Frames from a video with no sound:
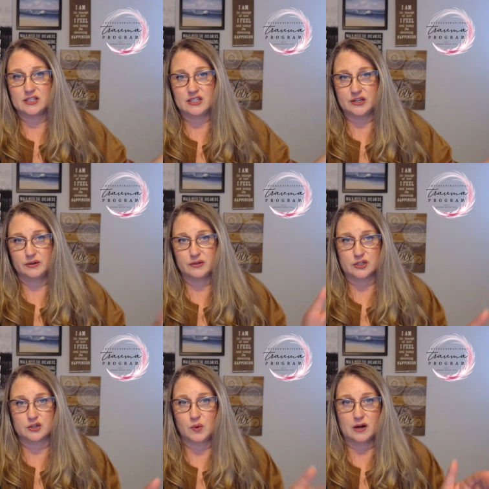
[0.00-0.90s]
zero
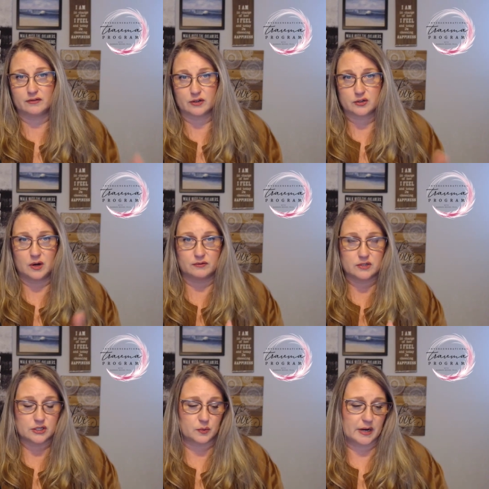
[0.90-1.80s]
to twelve or twelve
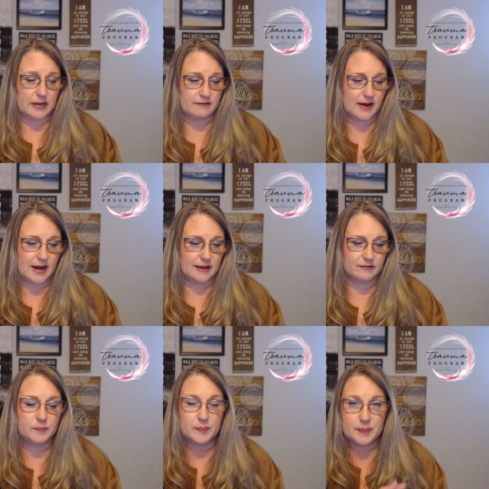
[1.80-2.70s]
to
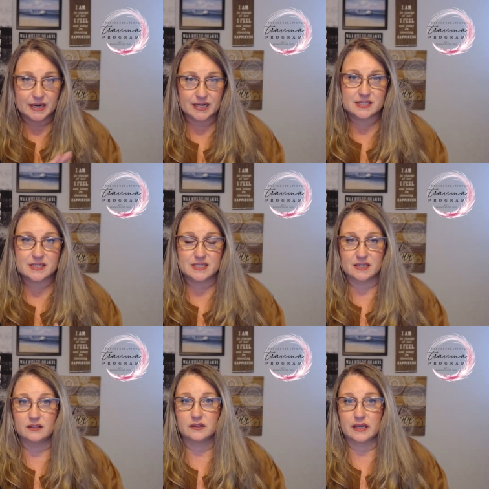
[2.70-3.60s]
twenty-five. But it's
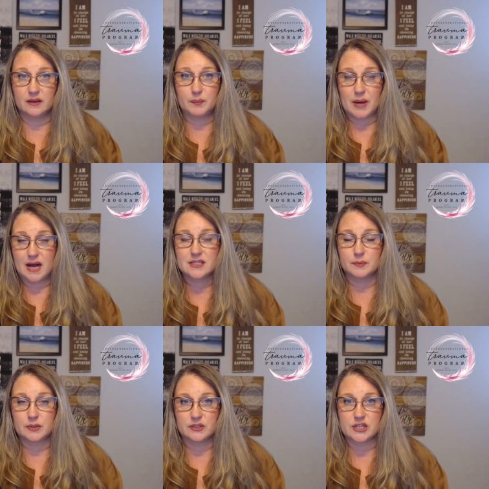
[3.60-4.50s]
still
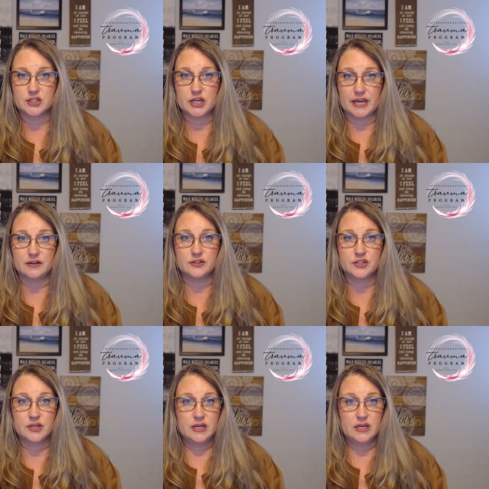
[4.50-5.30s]
possible to change